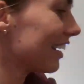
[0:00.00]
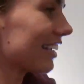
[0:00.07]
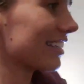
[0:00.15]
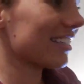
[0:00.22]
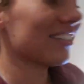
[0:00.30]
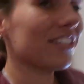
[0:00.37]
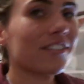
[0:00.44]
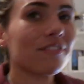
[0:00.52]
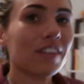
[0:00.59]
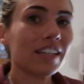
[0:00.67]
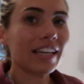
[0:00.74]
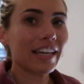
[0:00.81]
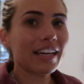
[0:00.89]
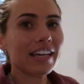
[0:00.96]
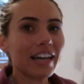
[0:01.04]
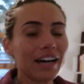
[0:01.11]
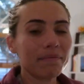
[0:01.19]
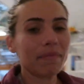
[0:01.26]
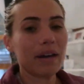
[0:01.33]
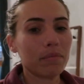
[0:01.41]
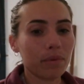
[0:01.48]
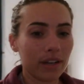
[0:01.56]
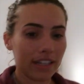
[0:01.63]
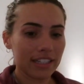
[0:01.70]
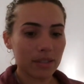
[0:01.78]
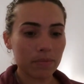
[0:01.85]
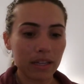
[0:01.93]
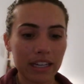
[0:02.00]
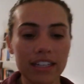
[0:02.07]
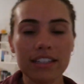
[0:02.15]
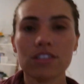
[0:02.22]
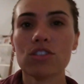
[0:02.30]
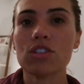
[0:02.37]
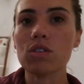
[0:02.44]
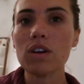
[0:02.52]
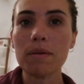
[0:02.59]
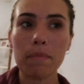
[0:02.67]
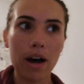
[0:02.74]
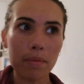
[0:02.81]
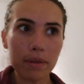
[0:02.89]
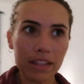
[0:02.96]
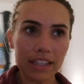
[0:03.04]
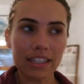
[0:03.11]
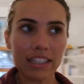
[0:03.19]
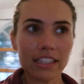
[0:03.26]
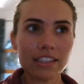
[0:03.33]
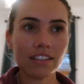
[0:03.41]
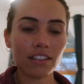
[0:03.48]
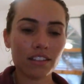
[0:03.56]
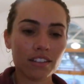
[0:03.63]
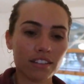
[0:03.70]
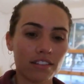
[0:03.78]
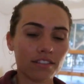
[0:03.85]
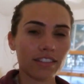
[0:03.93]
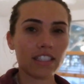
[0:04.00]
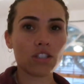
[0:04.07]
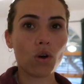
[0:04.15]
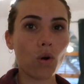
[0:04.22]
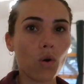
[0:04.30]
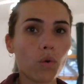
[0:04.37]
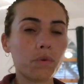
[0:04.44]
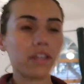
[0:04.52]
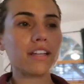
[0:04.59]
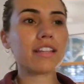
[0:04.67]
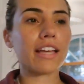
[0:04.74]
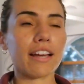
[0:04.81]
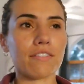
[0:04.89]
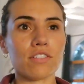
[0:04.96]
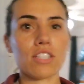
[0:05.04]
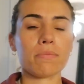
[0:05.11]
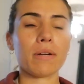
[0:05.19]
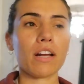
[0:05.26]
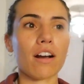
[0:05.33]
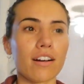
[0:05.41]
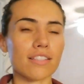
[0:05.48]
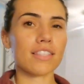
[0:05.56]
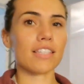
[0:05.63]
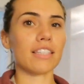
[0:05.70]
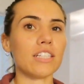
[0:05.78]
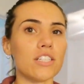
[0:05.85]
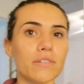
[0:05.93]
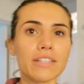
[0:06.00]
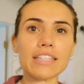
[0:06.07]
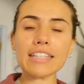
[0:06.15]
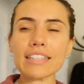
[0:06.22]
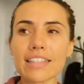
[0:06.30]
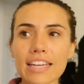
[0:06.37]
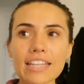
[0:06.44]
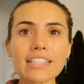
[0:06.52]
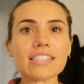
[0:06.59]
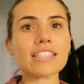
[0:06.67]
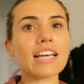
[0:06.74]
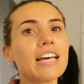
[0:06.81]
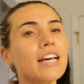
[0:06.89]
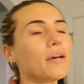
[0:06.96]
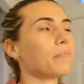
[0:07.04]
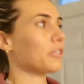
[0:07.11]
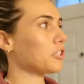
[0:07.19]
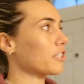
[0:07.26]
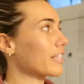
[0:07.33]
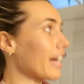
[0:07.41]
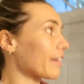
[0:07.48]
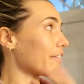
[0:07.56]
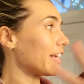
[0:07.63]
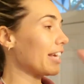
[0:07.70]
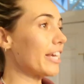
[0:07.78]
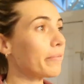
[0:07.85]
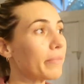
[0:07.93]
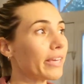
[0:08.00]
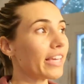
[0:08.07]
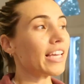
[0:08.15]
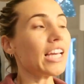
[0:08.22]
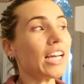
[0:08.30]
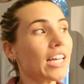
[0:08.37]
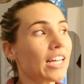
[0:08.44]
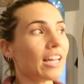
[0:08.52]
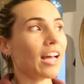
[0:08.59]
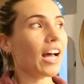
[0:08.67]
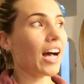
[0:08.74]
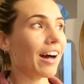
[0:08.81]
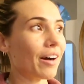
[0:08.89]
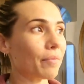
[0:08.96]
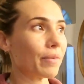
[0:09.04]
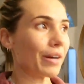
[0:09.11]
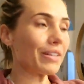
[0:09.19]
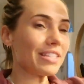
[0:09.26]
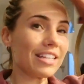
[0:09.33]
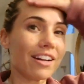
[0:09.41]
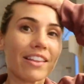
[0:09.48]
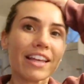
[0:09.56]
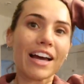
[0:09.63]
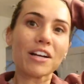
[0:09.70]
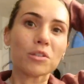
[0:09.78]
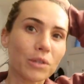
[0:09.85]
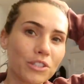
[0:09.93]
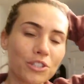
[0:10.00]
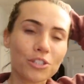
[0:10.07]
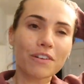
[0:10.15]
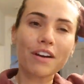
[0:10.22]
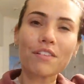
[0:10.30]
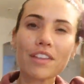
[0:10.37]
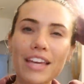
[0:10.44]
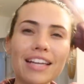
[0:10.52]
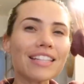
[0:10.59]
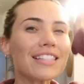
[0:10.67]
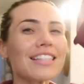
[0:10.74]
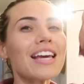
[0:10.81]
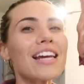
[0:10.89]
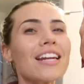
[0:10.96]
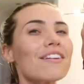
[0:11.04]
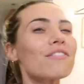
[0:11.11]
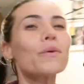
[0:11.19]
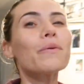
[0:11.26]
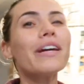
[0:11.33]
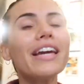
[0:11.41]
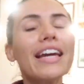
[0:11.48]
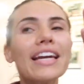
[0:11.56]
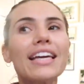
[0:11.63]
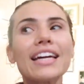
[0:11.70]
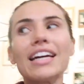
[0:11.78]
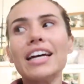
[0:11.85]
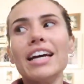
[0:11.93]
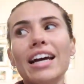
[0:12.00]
Because I just feel like my brain has been so combobulated this whole week. Like I've just been constantly doing things, but it just kind of hit me when I was sitting on the couch watching Survivor, like it's the end of the week